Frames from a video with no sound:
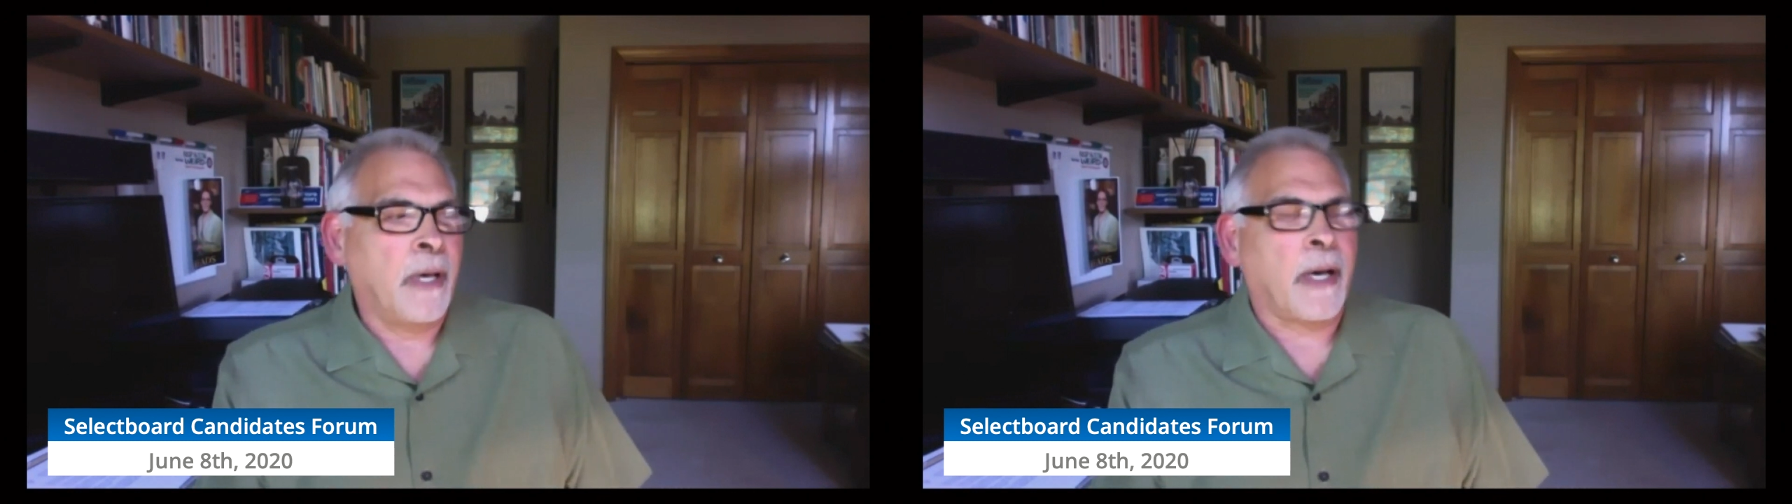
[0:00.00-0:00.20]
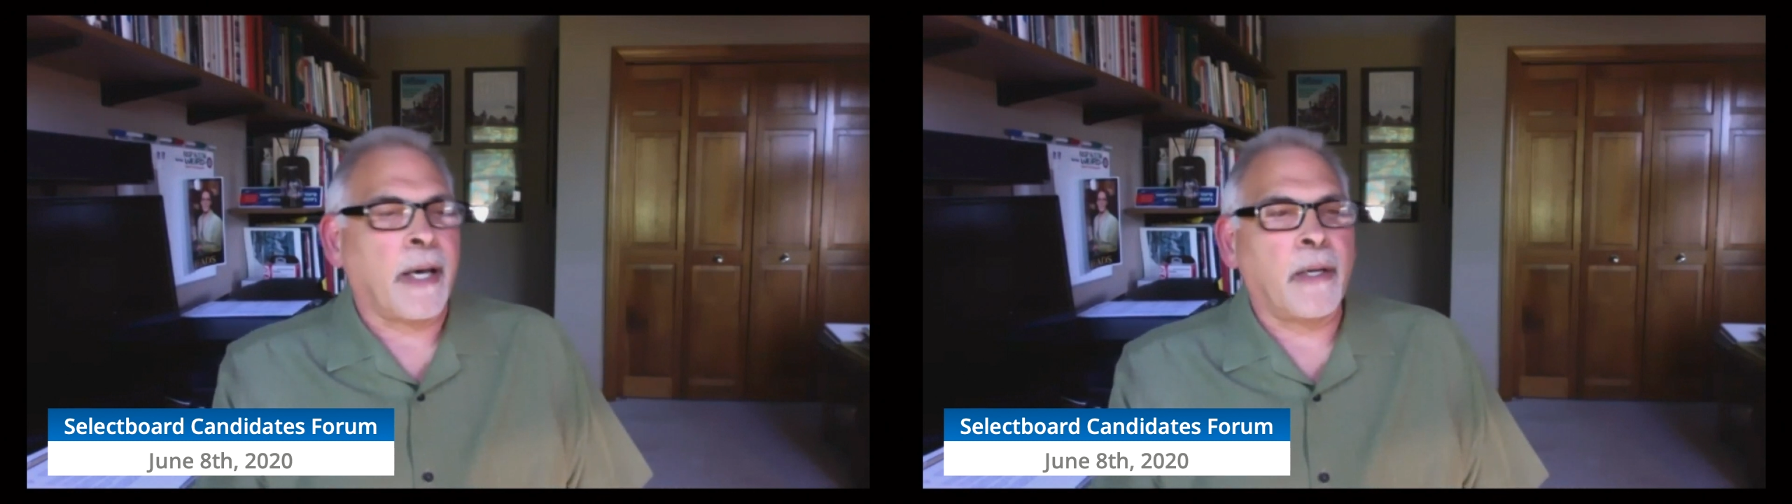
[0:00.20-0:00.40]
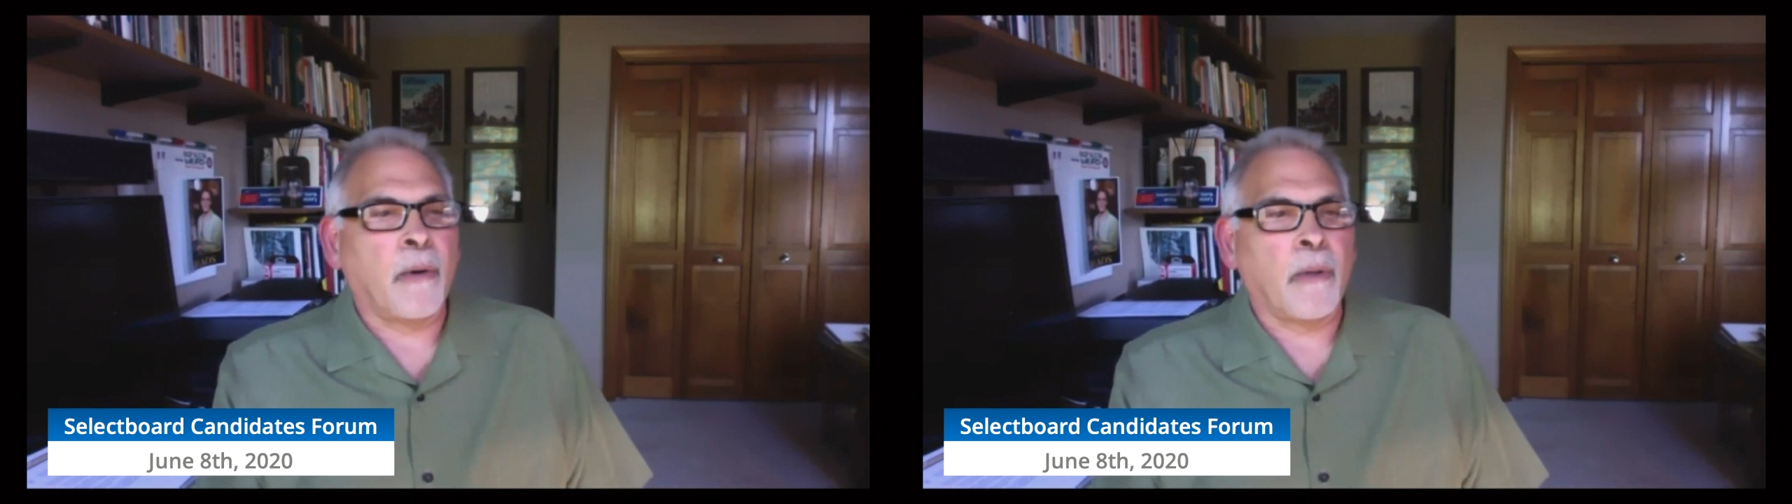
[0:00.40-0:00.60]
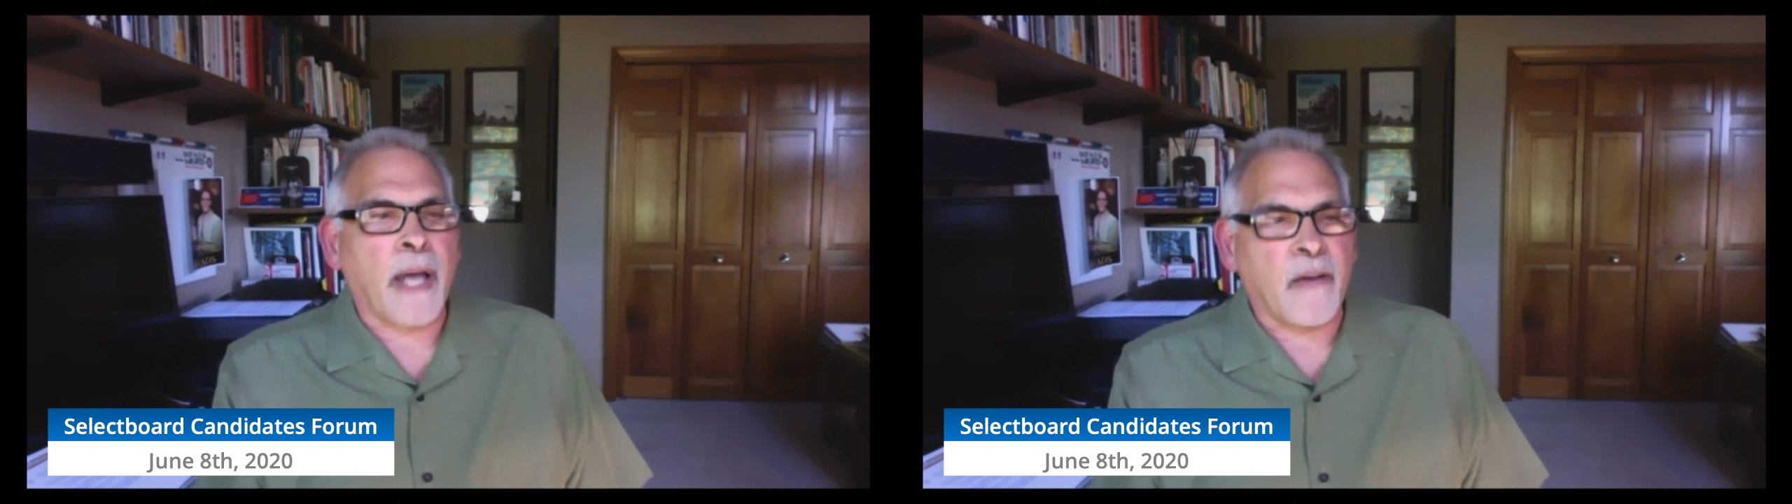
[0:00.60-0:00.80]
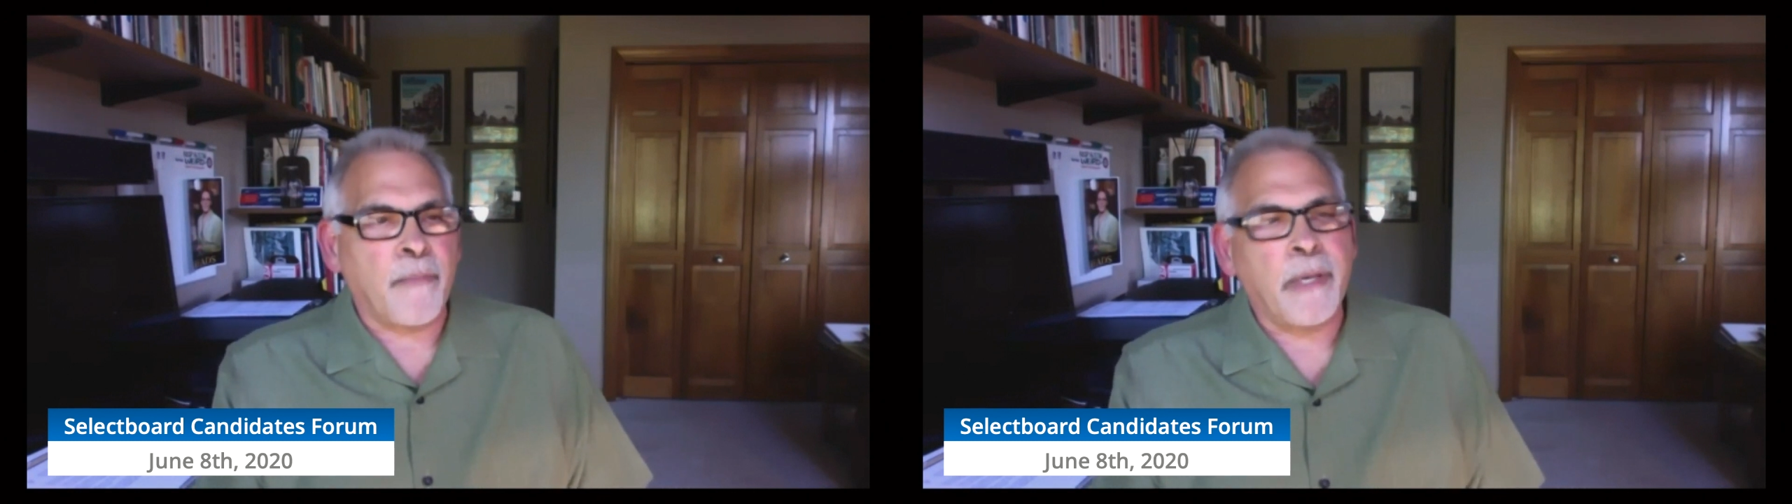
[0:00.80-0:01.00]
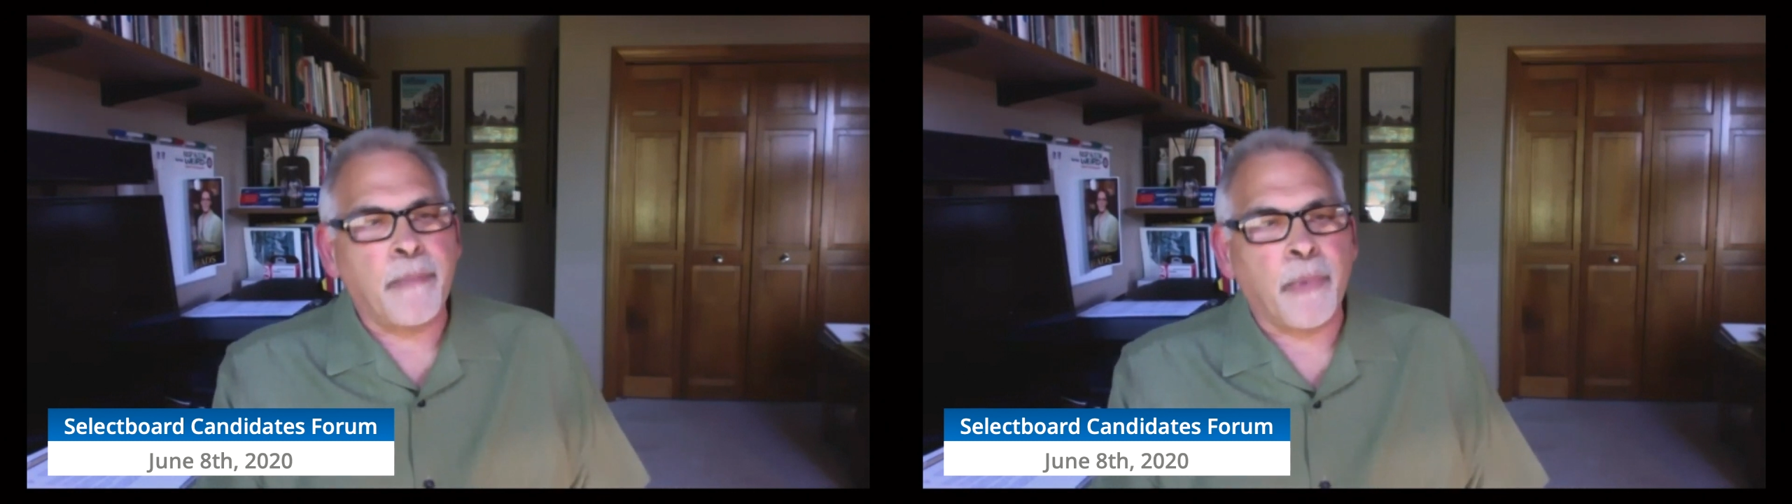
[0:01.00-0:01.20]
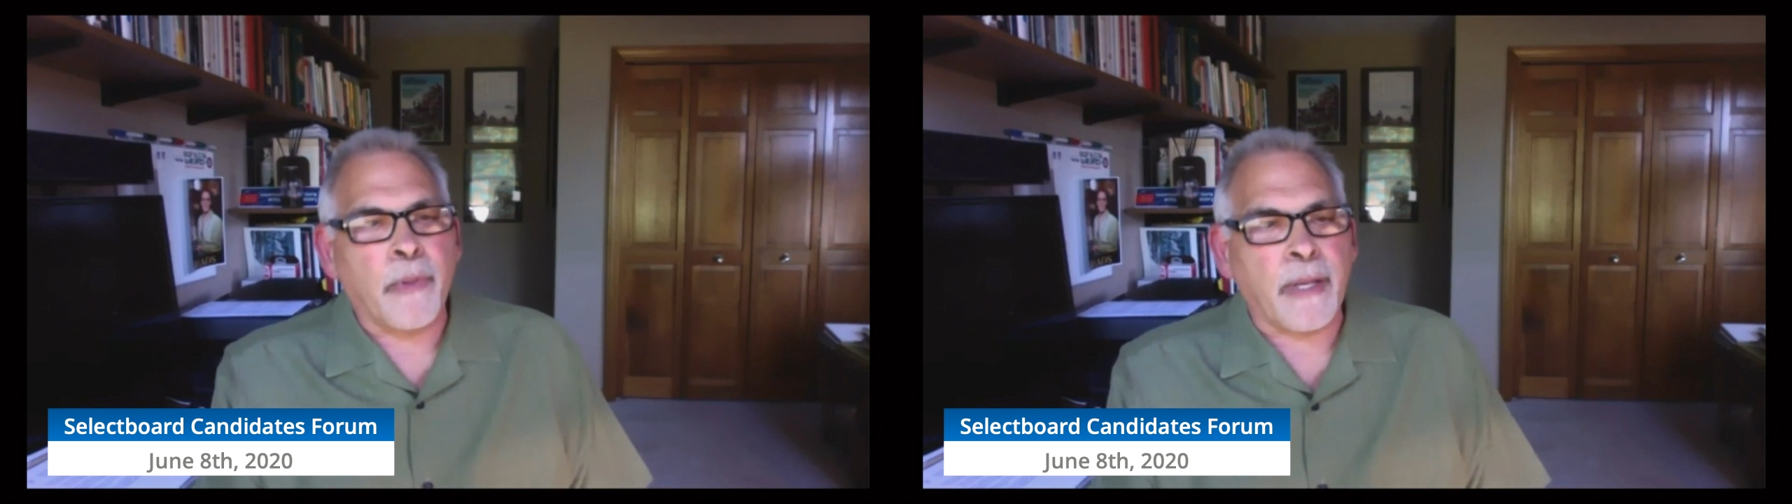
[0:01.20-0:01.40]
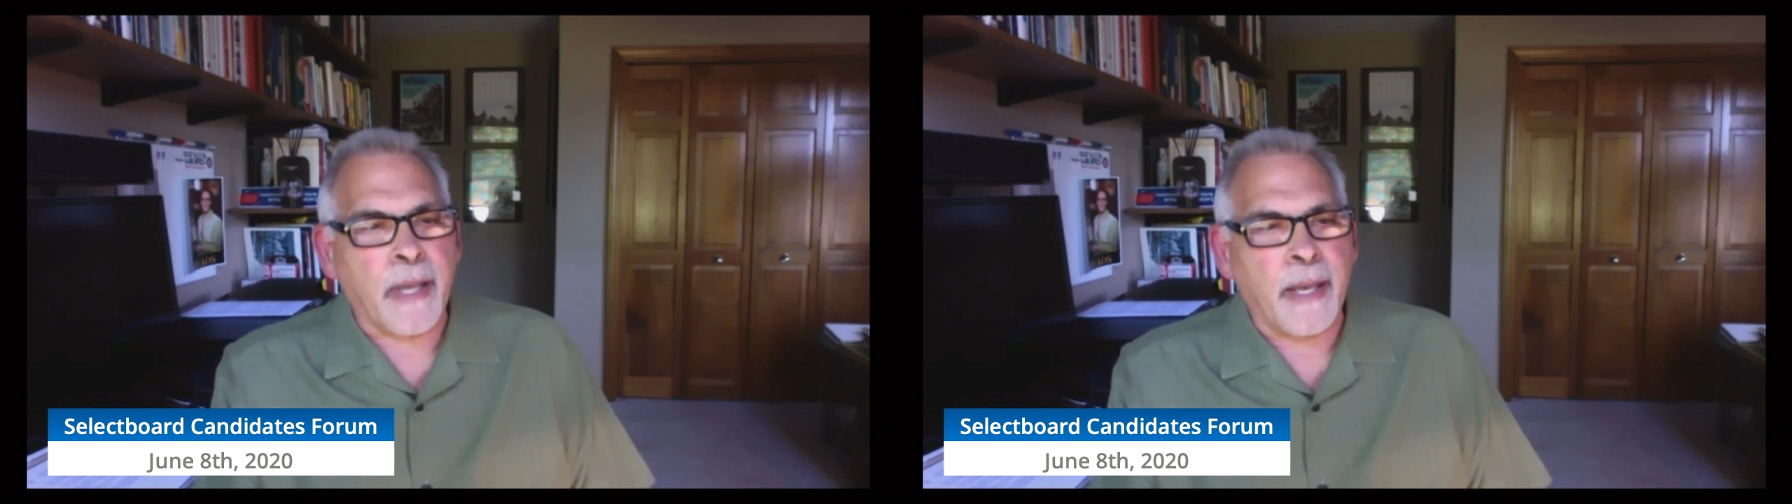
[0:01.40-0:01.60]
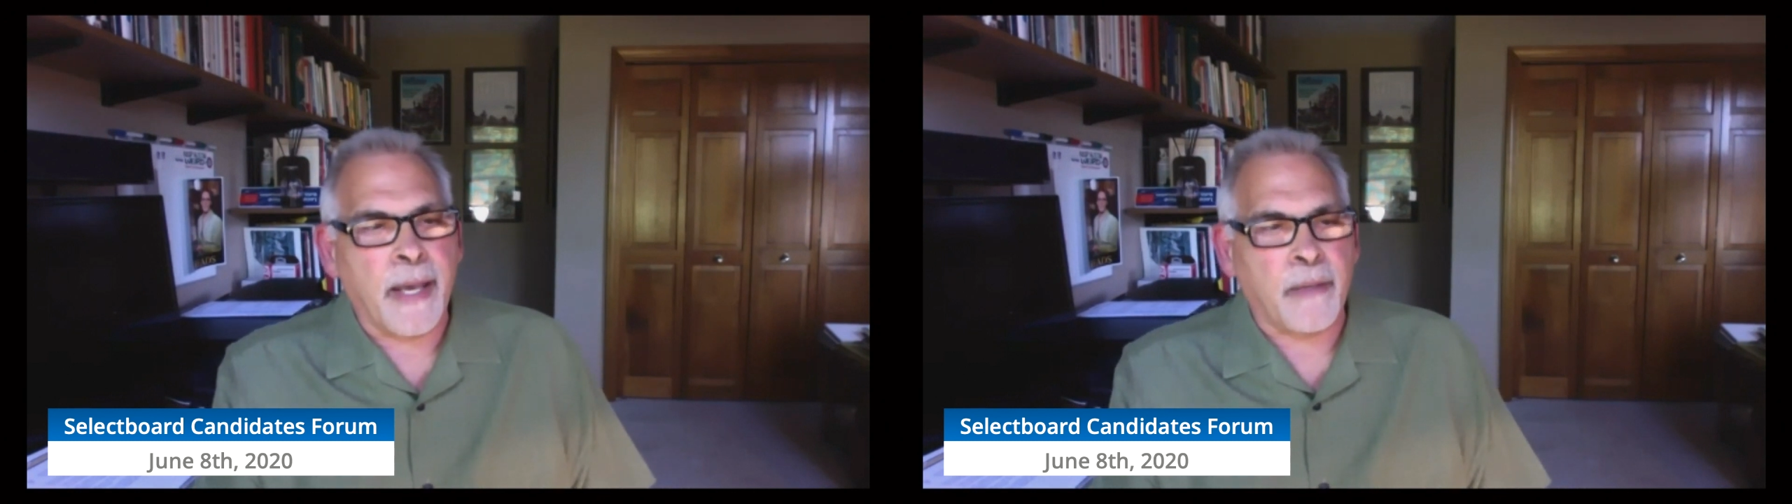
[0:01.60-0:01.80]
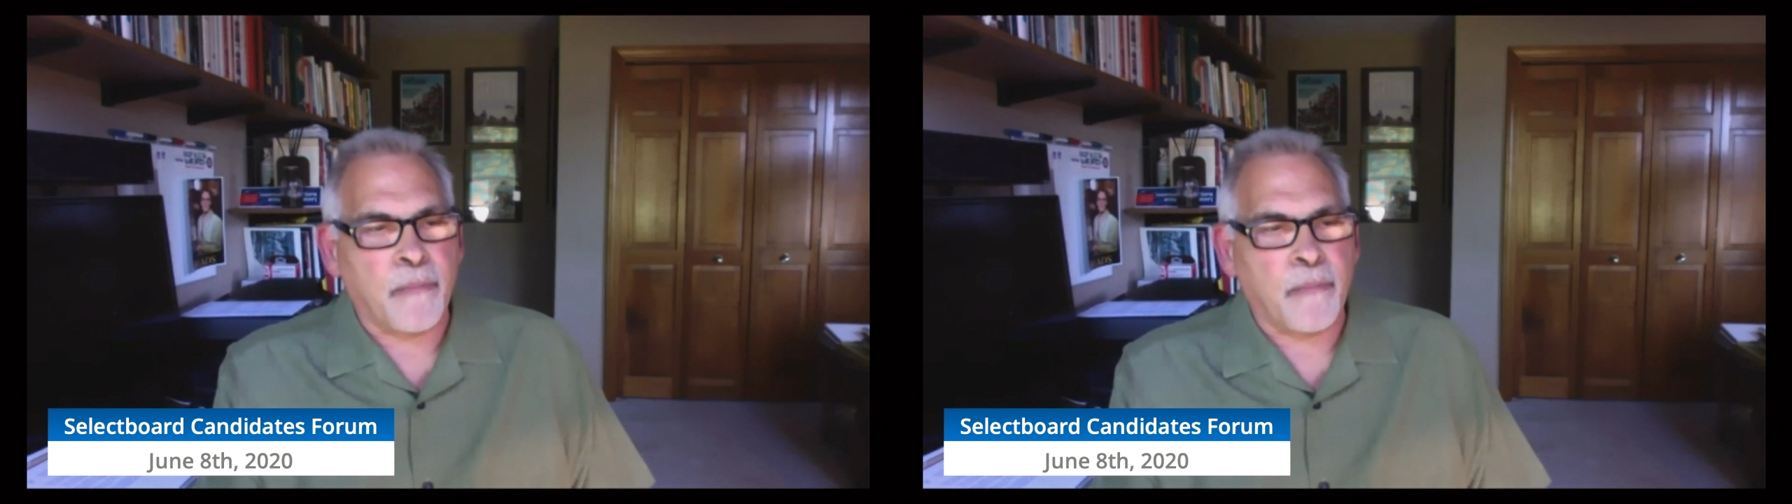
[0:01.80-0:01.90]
I know a lot of people that can't.